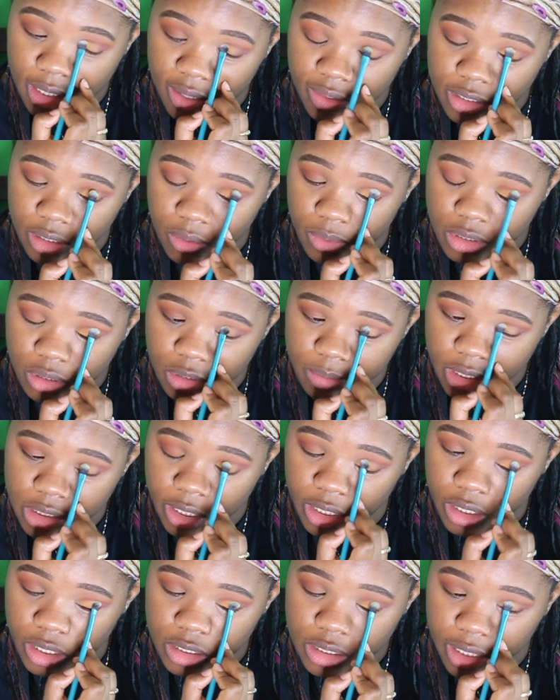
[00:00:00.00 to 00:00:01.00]
right now I
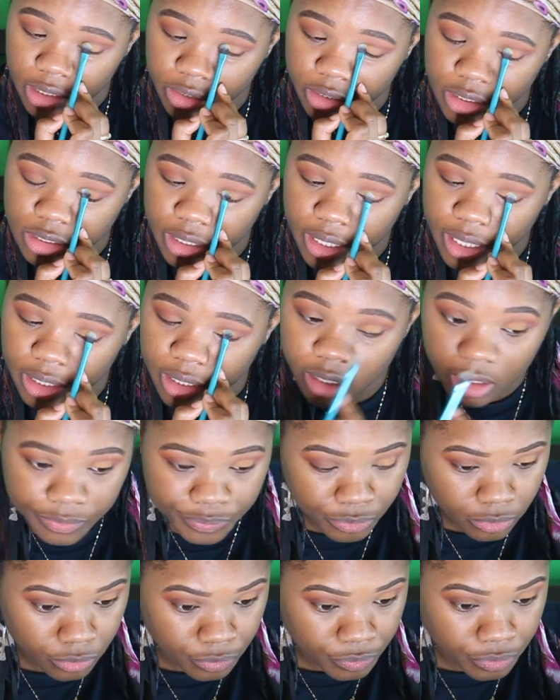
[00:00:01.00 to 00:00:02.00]
am packing on this
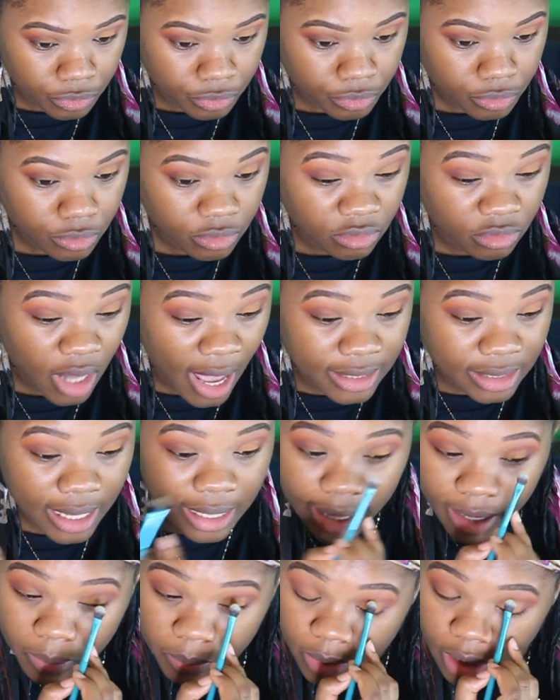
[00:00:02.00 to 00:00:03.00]
color on my
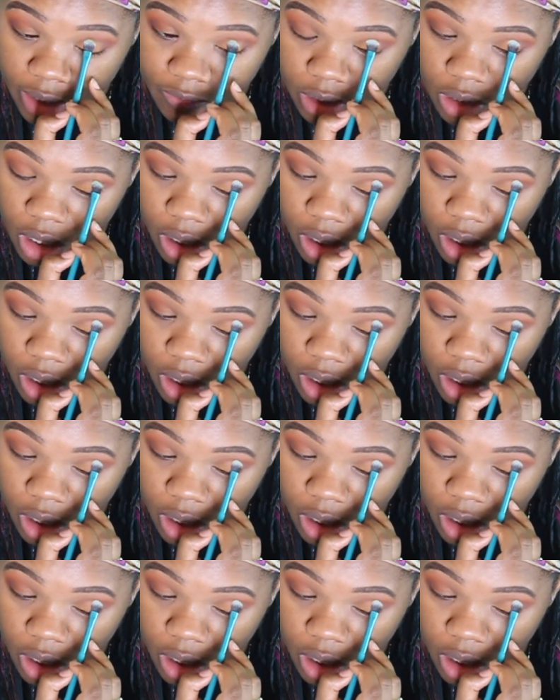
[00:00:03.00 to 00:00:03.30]
lid.